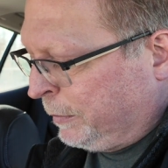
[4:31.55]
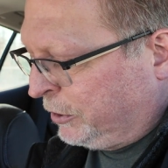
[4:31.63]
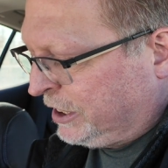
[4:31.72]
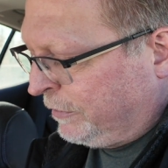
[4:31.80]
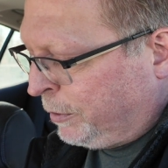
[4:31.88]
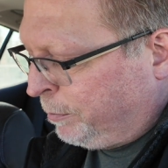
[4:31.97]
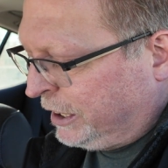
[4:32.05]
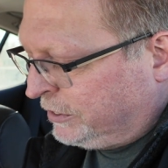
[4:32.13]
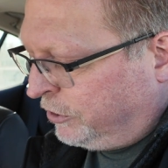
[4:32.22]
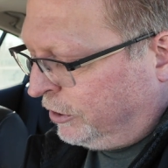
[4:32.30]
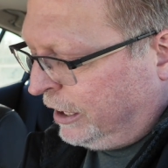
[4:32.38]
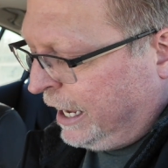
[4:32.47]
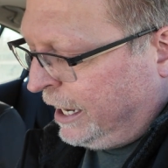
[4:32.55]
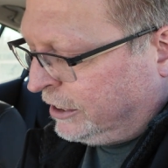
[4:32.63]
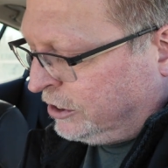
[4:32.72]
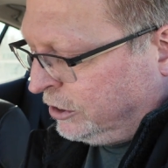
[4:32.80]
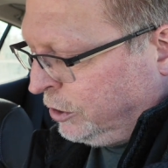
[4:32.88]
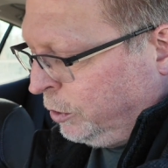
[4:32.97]
maybe I'll save the best for
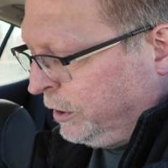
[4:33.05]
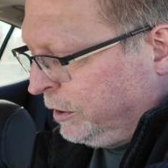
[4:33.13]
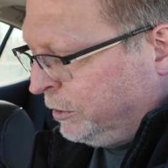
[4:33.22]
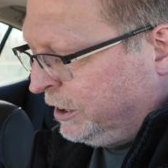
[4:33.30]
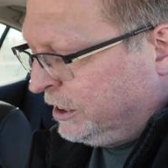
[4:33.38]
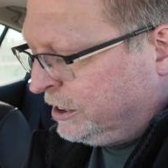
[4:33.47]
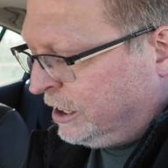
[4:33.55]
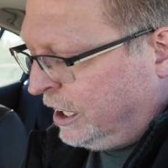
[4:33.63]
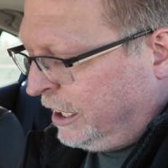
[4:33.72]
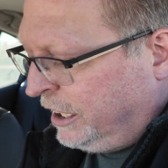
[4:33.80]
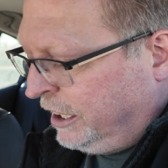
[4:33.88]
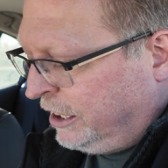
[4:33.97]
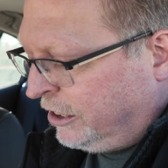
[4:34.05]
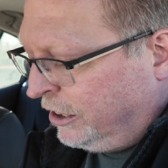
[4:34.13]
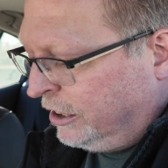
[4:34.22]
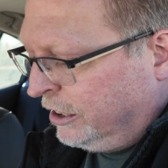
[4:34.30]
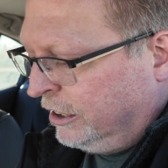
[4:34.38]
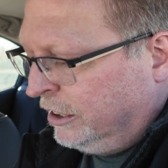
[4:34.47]
last. I'll go in with this guy here.